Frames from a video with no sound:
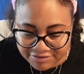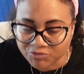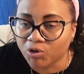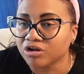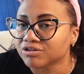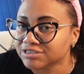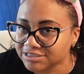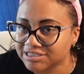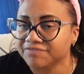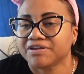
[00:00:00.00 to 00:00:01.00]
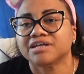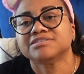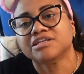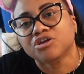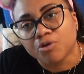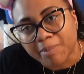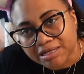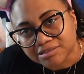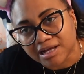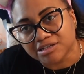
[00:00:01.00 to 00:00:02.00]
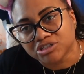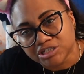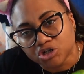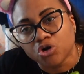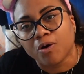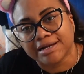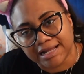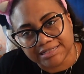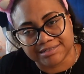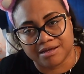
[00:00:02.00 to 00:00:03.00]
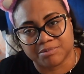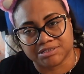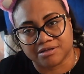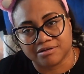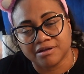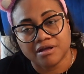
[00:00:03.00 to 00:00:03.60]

walgreens or cvs then you go back to then you go online to amazon